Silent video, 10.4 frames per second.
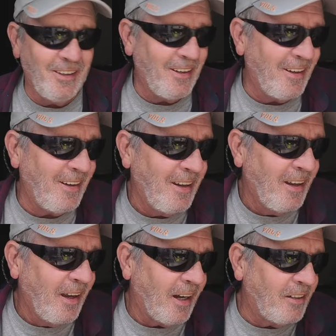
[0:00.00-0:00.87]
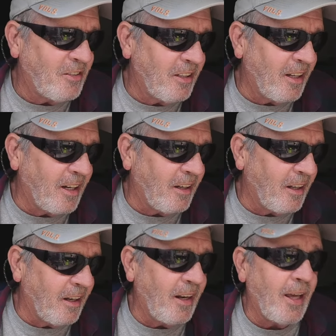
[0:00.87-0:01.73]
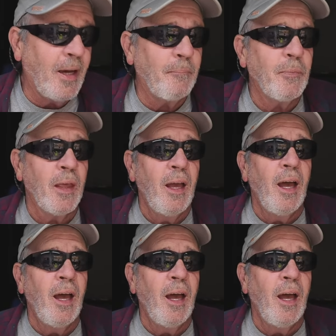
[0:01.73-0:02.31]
okay? I should not have done that.